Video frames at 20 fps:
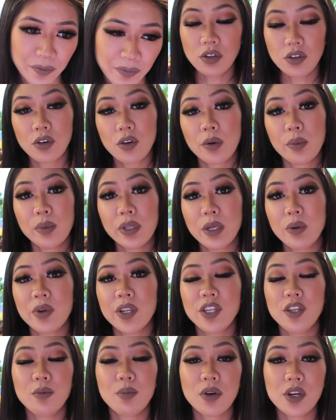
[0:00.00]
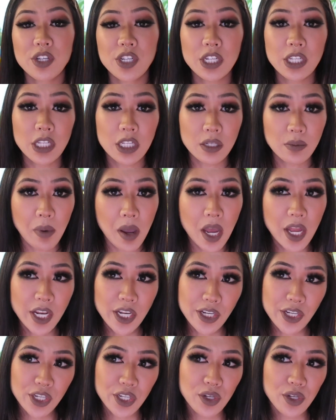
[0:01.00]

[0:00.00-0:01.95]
So normally when you purchase a sponge,